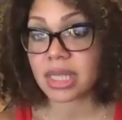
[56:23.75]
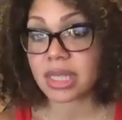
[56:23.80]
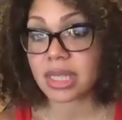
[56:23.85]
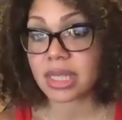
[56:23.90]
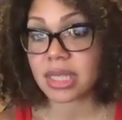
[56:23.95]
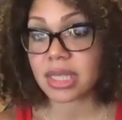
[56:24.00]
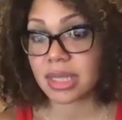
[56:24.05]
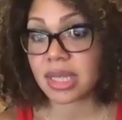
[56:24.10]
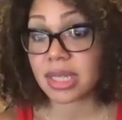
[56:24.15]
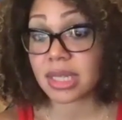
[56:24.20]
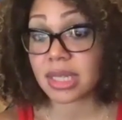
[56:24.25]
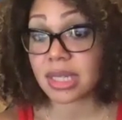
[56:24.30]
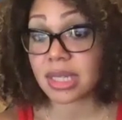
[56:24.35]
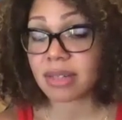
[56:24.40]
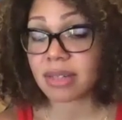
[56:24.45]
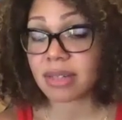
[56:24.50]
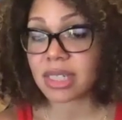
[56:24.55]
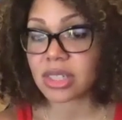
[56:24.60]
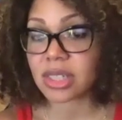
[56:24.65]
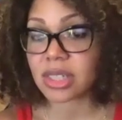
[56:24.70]
into
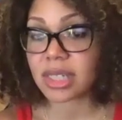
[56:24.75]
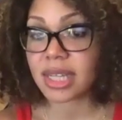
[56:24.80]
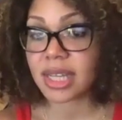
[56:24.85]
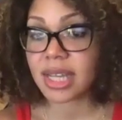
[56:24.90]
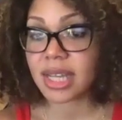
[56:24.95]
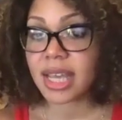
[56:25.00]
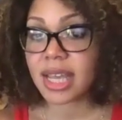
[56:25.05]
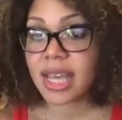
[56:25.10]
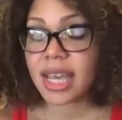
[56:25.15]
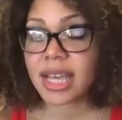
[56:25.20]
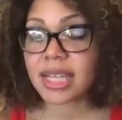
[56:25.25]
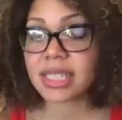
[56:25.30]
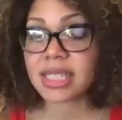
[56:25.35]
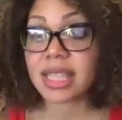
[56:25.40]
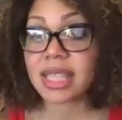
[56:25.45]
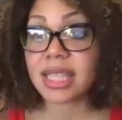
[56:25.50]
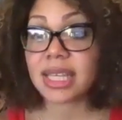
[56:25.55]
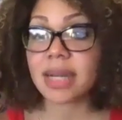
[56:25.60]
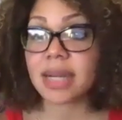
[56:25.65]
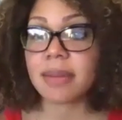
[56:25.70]
consideration and to
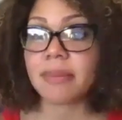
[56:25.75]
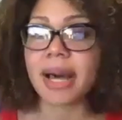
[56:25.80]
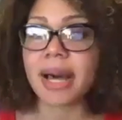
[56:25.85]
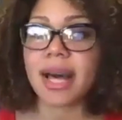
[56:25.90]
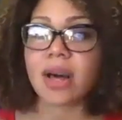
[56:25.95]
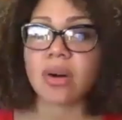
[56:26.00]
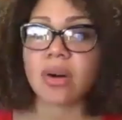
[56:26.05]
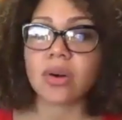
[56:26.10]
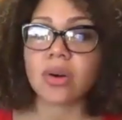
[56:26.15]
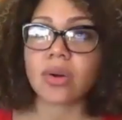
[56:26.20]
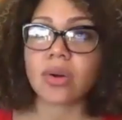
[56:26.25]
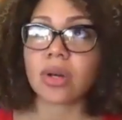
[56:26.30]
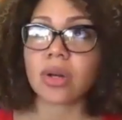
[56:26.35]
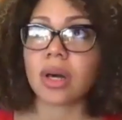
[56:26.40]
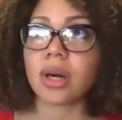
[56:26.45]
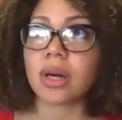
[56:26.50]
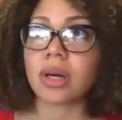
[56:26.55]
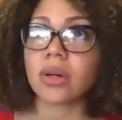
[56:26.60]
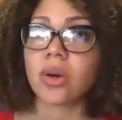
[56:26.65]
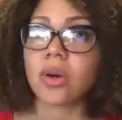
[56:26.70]
think about
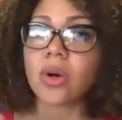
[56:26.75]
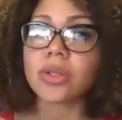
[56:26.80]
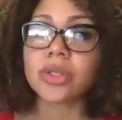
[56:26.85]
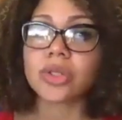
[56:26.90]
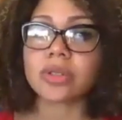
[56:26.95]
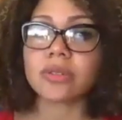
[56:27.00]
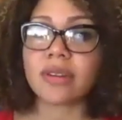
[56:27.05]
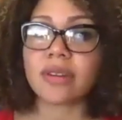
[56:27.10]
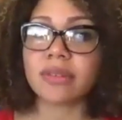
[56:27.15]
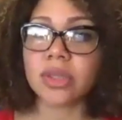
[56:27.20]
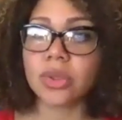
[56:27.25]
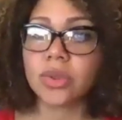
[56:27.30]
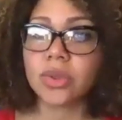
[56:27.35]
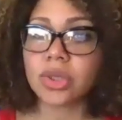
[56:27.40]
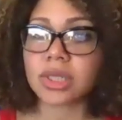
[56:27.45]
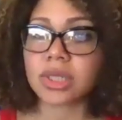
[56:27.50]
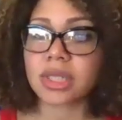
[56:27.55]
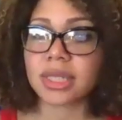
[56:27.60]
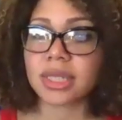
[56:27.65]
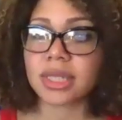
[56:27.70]
uh, cultural
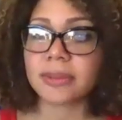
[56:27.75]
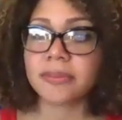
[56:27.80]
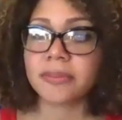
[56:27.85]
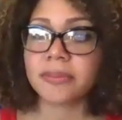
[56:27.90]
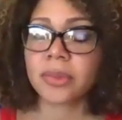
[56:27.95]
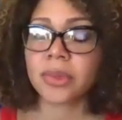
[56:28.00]
revolution,